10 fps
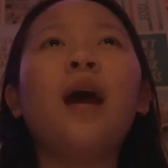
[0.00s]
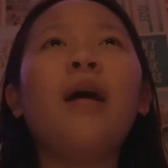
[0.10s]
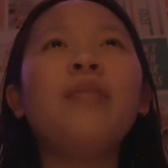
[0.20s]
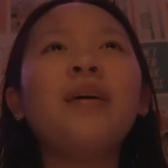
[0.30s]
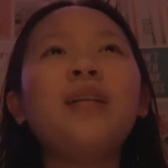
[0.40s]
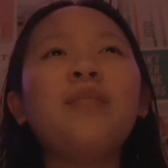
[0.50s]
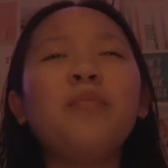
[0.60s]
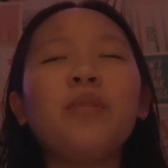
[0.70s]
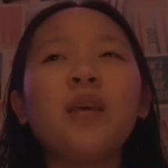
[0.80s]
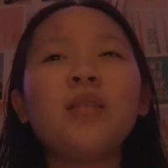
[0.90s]
And then
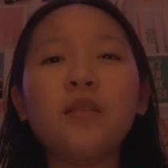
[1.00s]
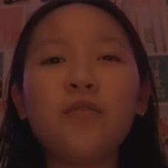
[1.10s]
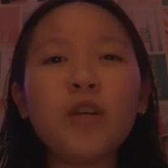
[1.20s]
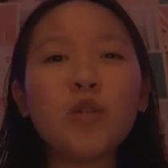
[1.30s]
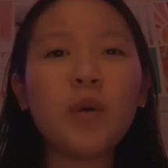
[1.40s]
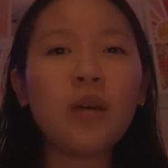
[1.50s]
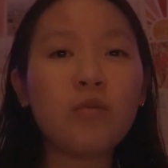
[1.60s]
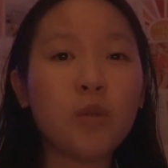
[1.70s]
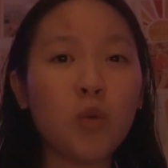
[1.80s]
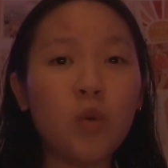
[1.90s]
it's the first week
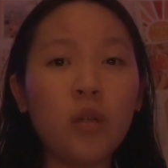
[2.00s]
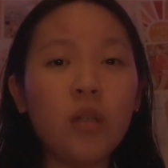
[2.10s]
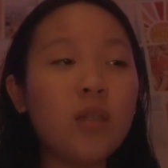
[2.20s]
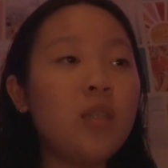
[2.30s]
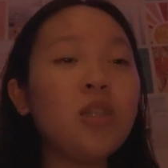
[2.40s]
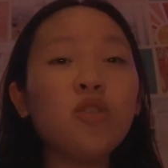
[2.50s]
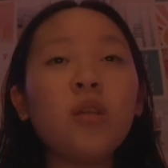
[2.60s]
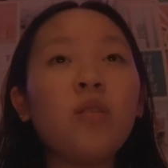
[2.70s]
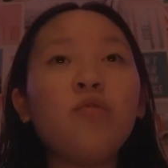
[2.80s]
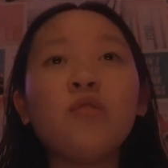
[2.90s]
of school,
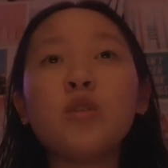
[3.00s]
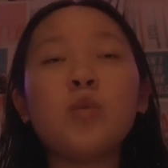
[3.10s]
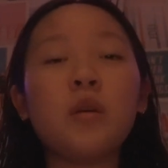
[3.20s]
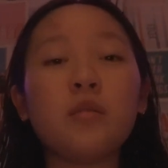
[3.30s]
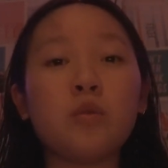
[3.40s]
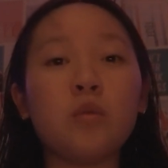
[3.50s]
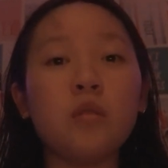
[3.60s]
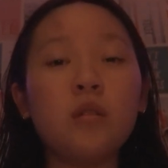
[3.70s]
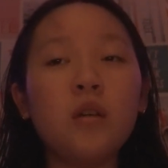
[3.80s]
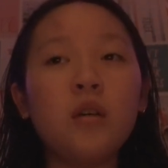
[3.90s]
literally the first week of
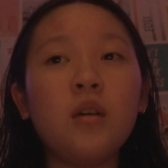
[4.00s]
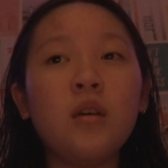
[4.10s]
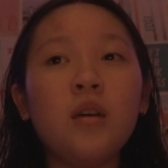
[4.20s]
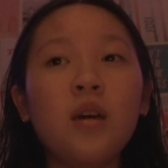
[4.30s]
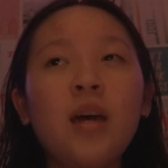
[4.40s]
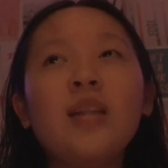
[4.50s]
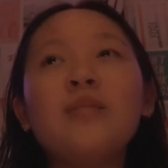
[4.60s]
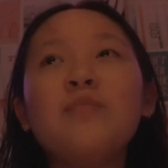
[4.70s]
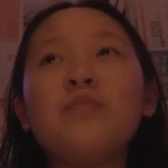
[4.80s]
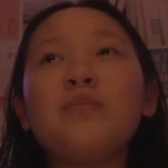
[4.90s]
school.
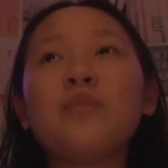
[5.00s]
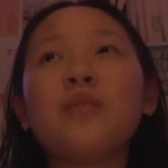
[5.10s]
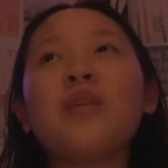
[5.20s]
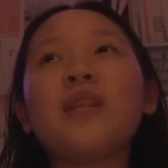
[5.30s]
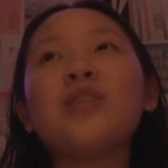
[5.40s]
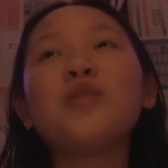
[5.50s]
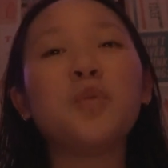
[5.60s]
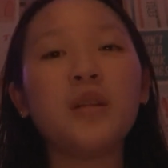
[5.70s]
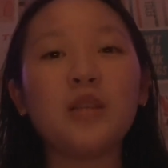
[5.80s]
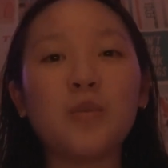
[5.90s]
And okay, let's just
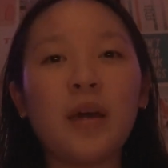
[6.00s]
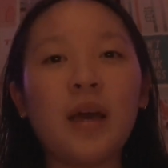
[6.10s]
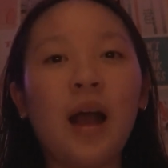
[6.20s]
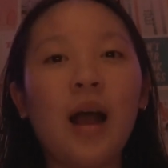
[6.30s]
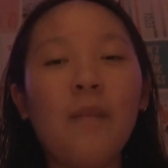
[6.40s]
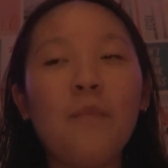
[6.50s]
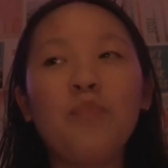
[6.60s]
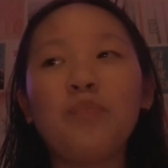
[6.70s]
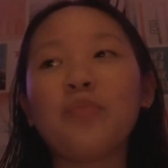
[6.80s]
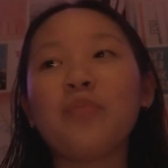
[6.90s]
put it this way.
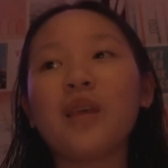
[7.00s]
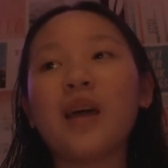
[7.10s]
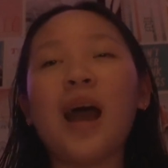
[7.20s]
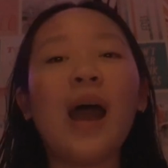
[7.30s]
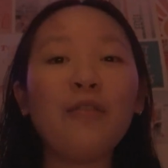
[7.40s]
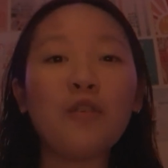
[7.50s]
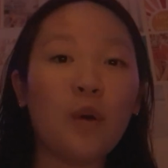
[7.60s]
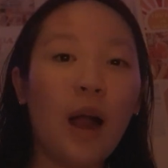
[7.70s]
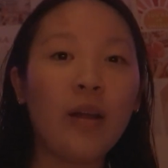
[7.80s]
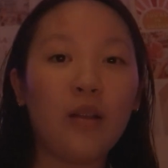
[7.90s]
I've
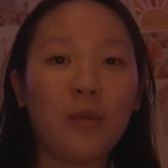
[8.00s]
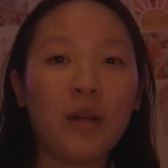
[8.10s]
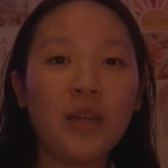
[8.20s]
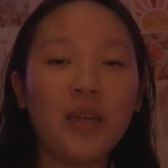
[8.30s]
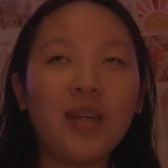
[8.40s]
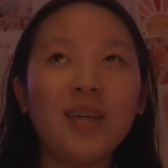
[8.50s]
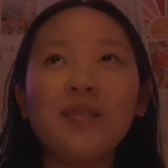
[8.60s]
cried already.